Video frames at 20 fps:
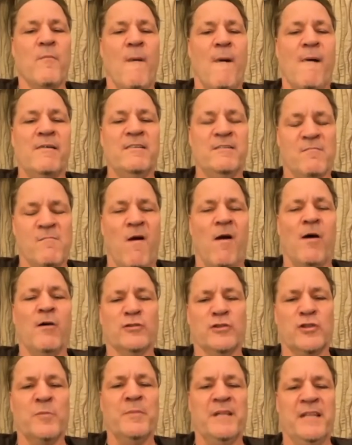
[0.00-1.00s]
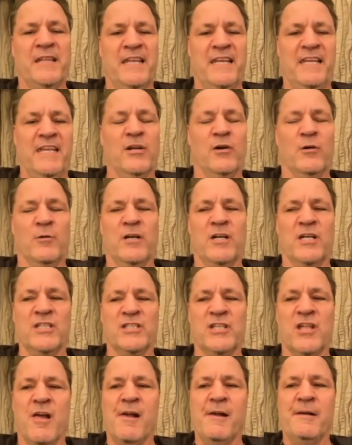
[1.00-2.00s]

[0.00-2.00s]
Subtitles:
I mean, ultimately, because